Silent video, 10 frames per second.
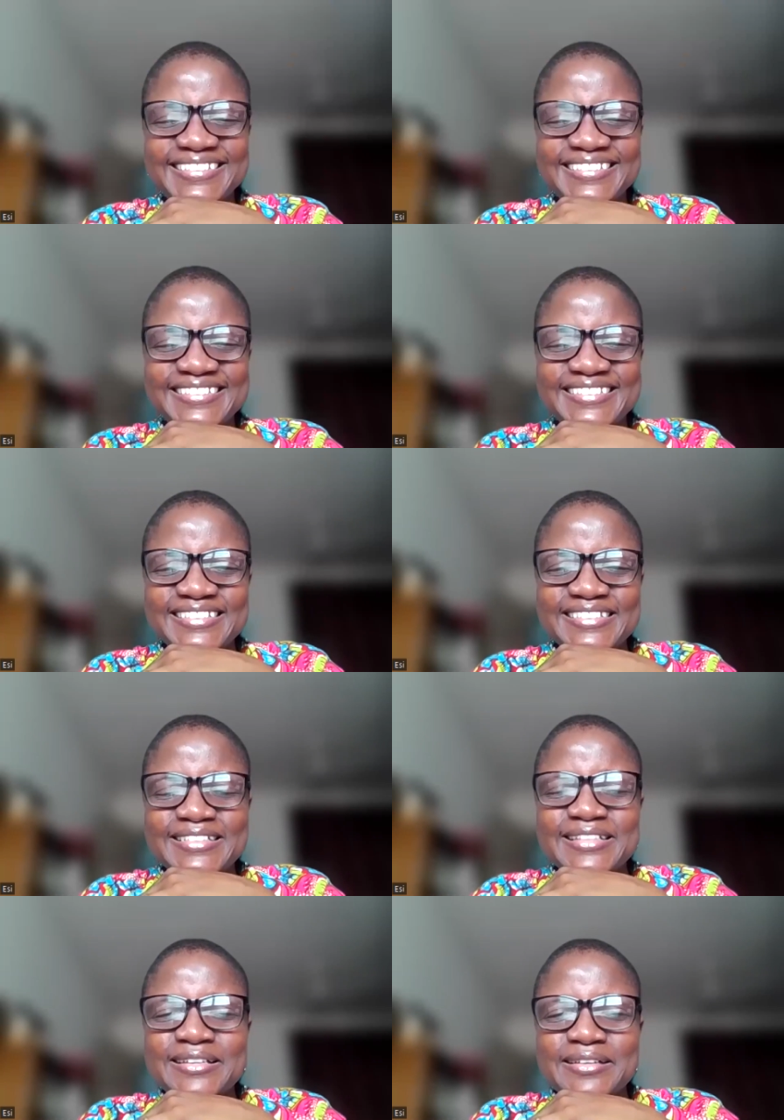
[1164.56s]
So,
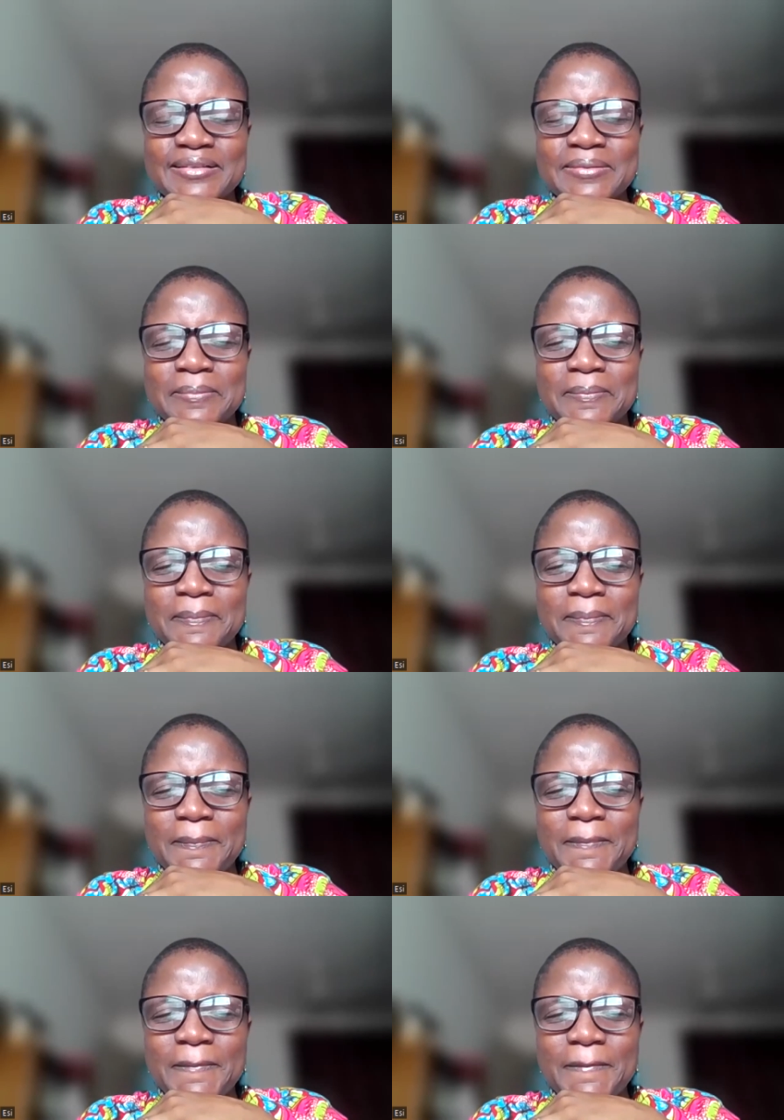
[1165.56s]
um,
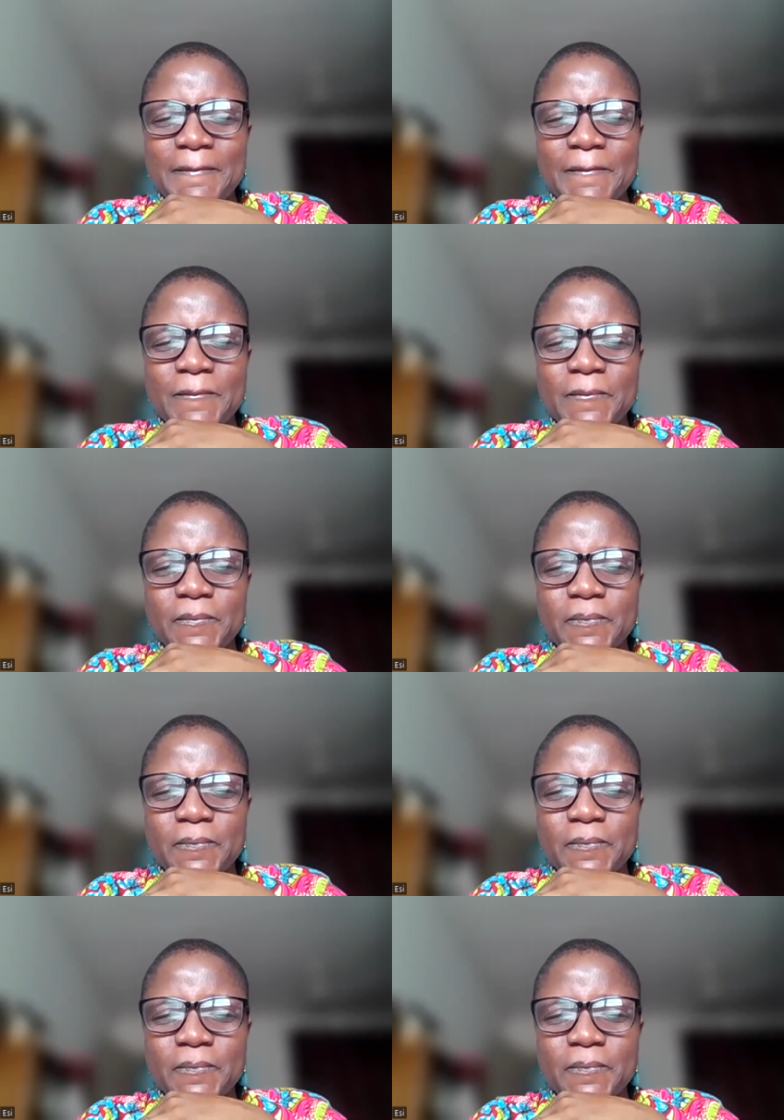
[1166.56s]
you know,